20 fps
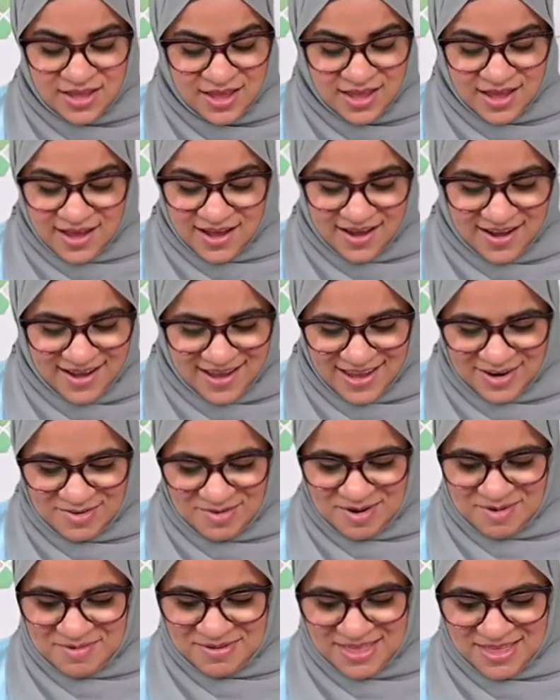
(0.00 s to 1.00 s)
There's always
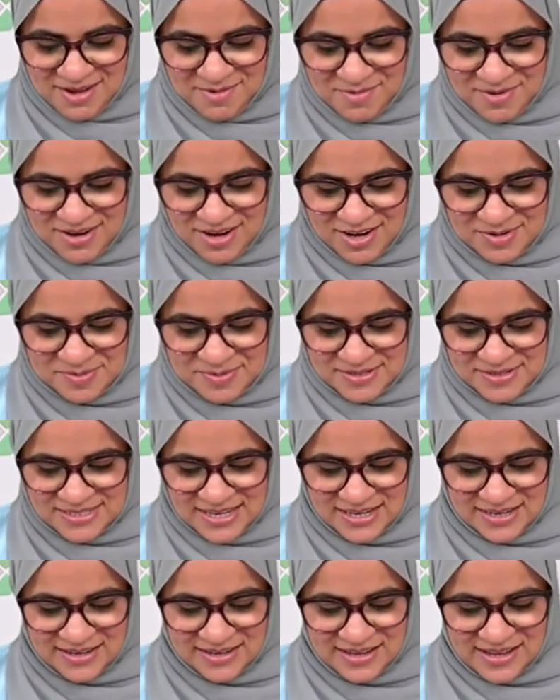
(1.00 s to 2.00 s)
something new or old
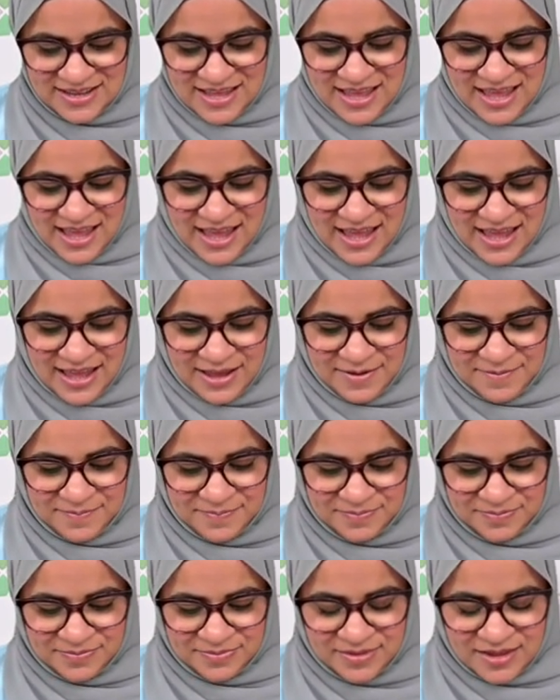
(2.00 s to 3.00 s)
to discover.
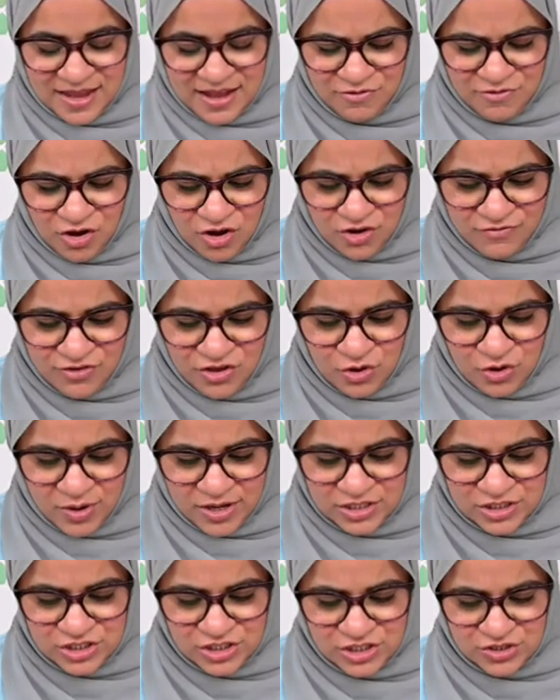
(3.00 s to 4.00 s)
I agree with that
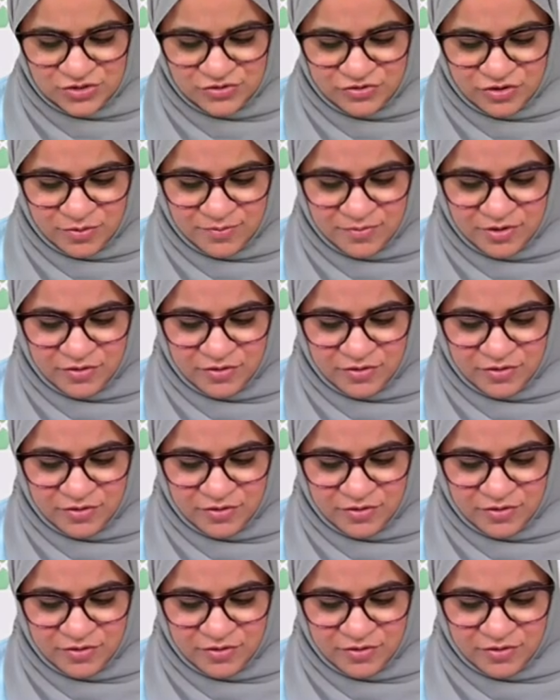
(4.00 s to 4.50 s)
100%.